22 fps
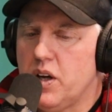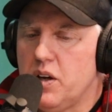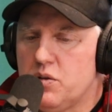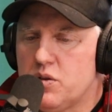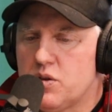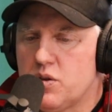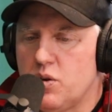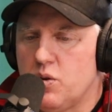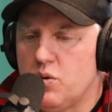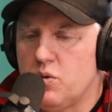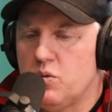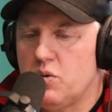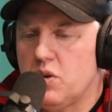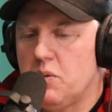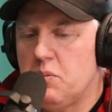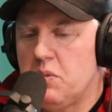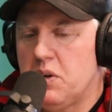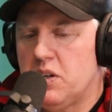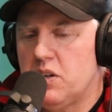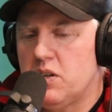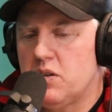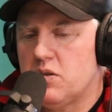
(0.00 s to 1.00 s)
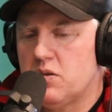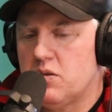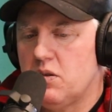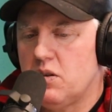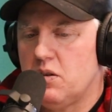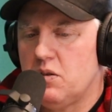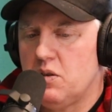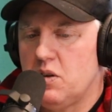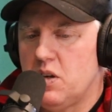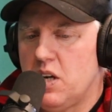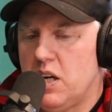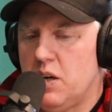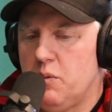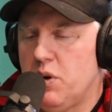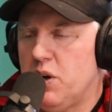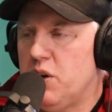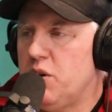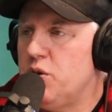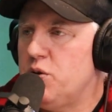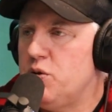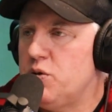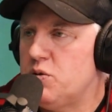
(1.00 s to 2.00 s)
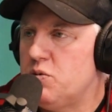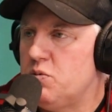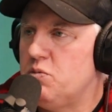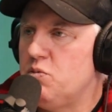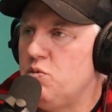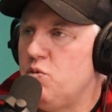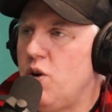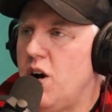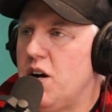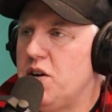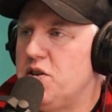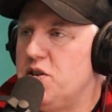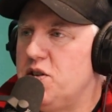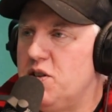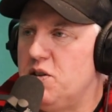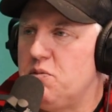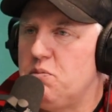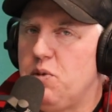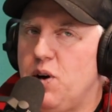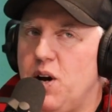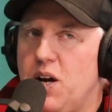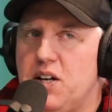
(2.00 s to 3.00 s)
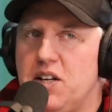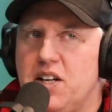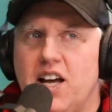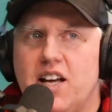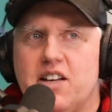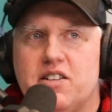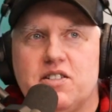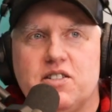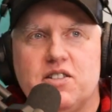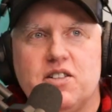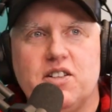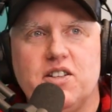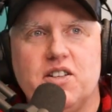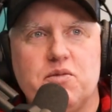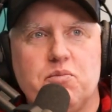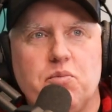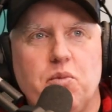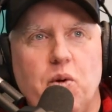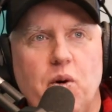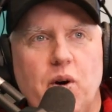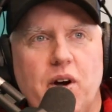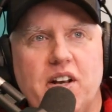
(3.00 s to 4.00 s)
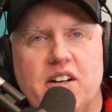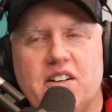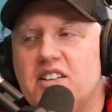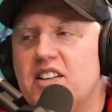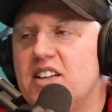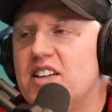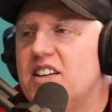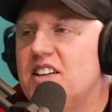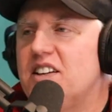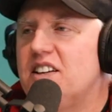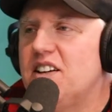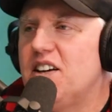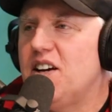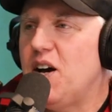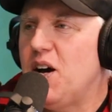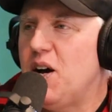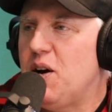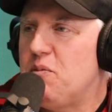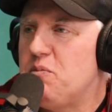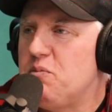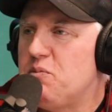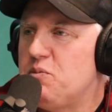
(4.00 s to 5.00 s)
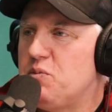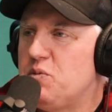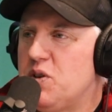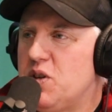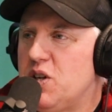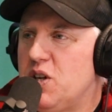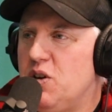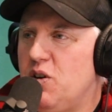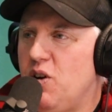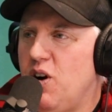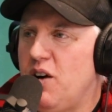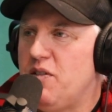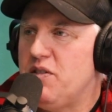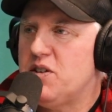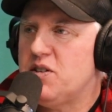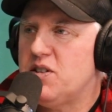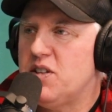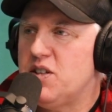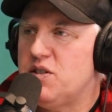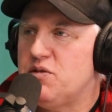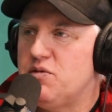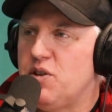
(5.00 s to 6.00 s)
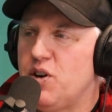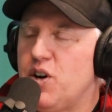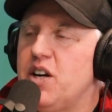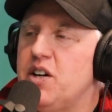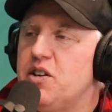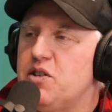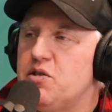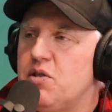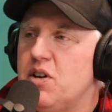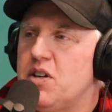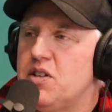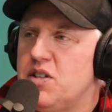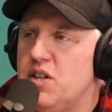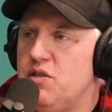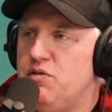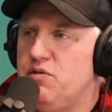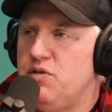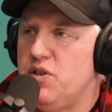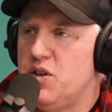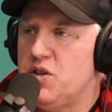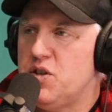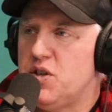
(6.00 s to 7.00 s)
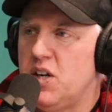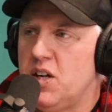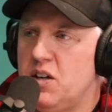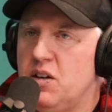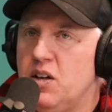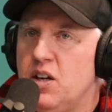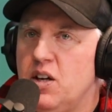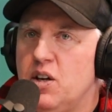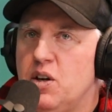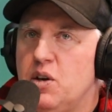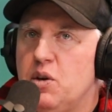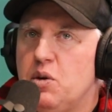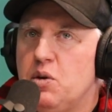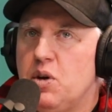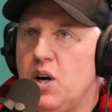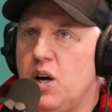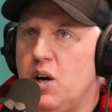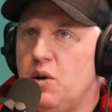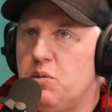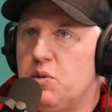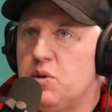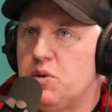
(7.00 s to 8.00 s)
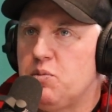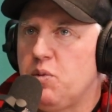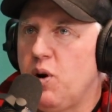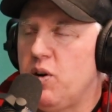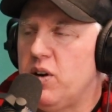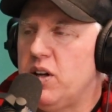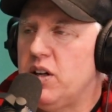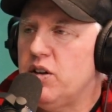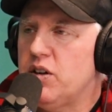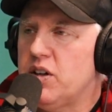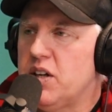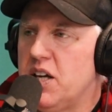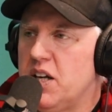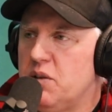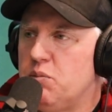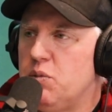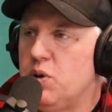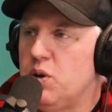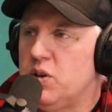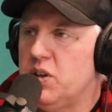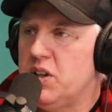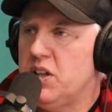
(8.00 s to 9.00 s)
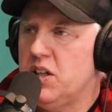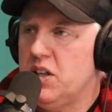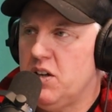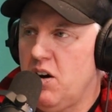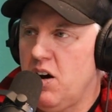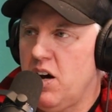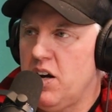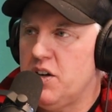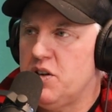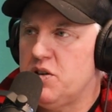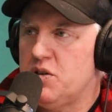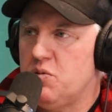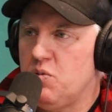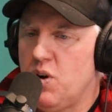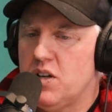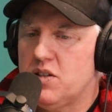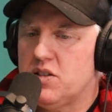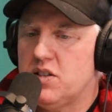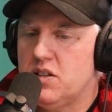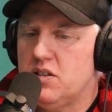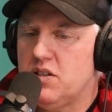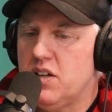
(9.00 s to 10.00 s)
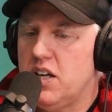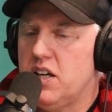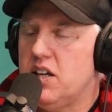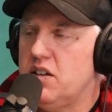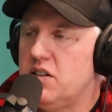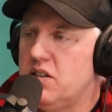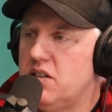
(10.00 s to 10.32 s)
so I mean, it's anybody who's watched the podcast to this point, obviously is very interested in fishing, is probably looking at building a cottage and wants to take into